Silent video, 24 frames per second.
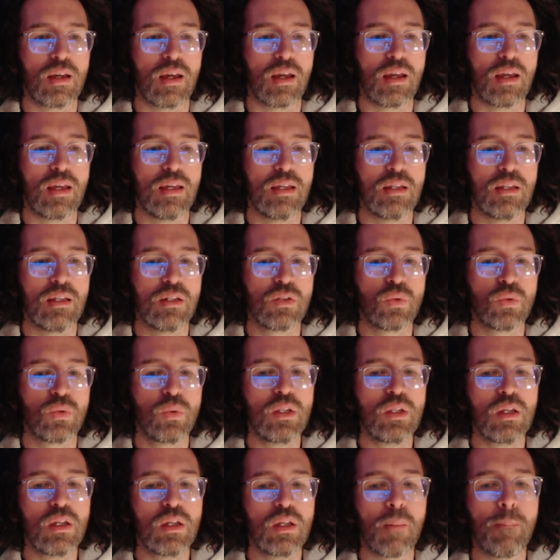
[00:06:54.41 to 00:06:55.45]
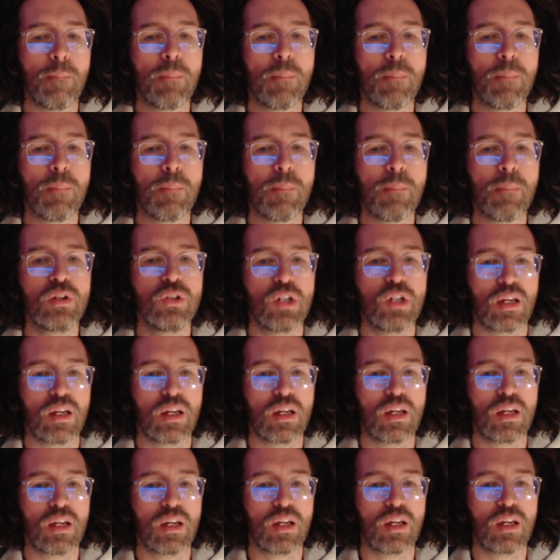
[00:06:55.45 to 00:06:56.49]
is really
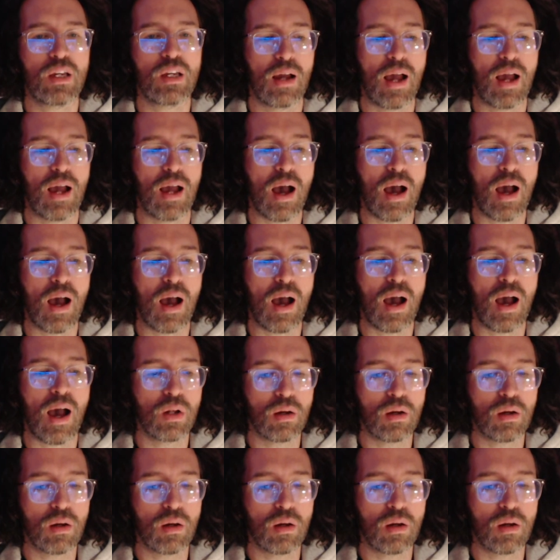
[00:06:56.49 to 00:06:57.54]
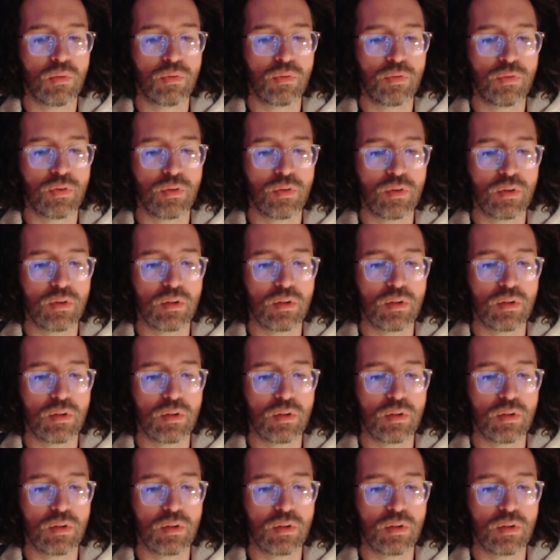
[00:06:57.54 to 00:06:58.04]
emerging out of